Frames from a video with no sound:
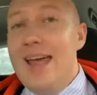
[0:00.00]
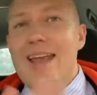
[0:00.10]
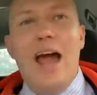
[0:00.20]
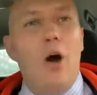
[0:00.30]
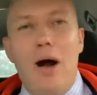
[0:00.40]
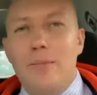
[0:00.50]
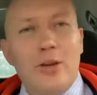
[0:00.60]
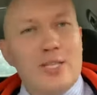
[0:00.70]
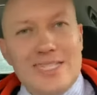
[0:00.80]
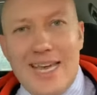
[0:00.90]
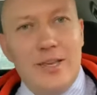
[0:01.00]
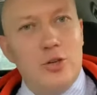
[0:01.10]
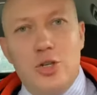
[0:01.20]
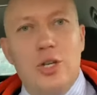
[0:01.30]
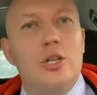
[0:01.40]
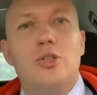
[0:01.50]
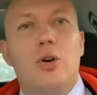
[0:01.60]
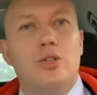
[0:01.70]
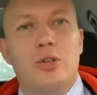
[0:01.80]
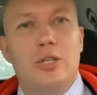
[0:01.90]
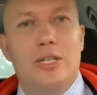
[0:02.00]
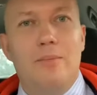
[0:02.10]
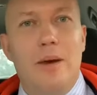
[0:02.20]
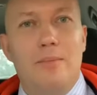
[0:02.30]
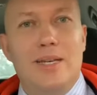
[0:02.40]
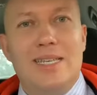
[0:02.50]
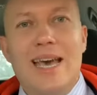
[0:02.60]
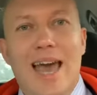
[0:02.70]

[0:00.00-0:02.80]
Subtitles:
Now, I'm not saying you shouldn't talk to your team members.